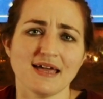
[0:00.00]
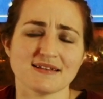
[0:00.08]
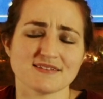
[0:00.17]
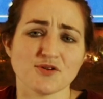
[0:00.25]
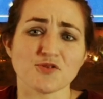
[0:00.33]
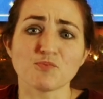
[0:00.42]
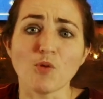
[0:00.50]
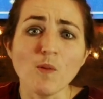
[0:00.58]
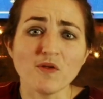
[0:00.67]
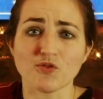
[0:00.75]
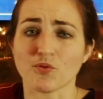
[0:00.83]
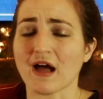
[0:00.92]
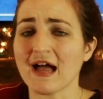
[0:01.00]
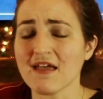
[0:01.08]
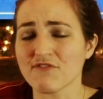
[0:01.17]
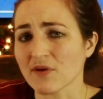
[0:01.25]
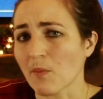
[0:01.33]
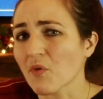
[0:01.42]
It's those moments where I
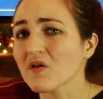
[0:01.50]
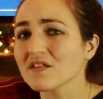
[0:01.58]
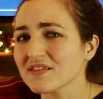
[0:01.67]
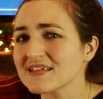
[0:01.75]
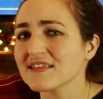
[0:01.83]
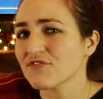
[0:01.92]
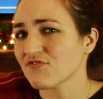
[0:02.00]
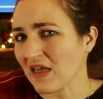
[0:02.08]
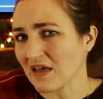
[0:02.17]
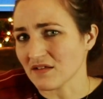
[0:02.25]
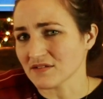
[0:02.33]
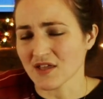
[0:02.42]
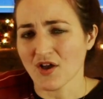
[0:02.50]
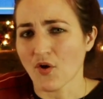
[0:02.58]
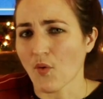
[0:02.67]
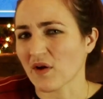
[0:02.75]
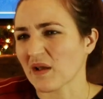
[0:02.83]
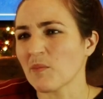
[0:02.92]
have completely failed
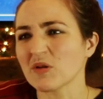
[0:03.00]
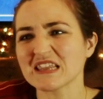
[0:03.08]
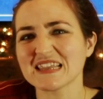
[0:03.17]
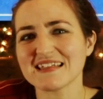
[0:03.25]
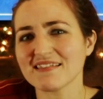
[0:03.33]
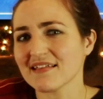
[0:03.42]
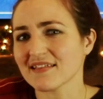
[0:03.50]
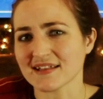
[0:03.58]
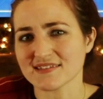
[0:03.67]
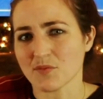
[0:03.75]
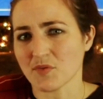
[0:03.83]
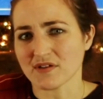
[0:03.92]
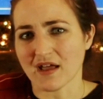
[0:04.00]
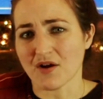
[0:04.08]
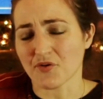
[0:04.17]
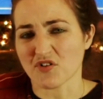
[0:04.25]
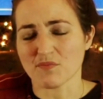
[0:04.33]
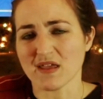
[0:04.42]
or completely let someone
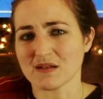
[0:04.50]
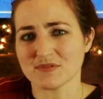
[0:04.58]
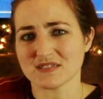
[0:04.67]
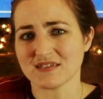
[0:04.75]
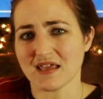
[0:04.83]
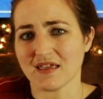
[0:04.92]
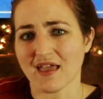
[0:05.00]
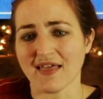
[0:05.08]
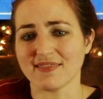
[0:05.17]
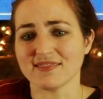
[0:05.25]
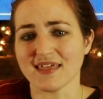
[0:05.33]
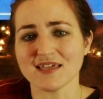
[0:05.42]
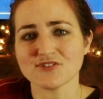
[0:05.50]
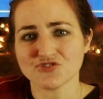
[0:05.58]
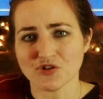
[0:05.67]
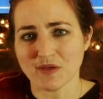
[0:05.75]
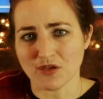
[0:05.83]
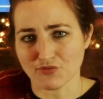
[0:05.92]
down or made a mistake, and they
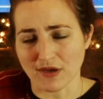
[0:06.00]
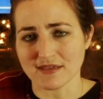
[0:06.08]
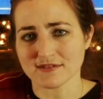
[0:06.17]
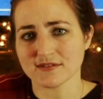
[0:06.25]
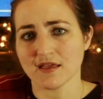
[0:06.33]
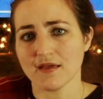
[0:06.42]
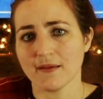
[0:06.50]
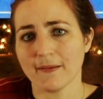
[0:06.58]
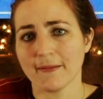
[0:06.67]
show me grace.